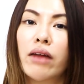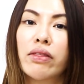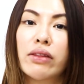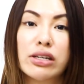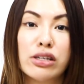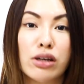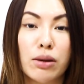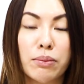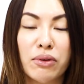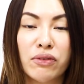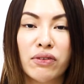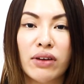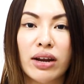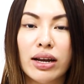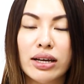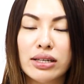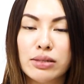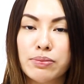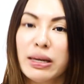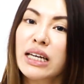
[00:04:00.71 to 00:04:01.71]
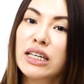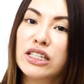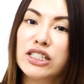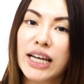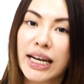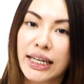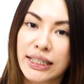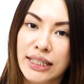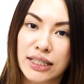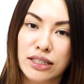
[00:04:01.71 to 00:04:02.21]
the dermal filler is being
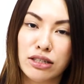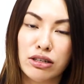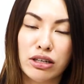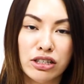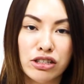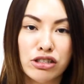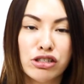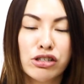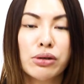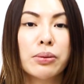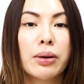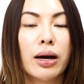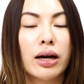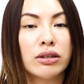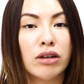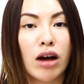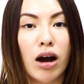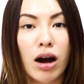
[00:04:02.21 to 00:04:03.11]
injected into an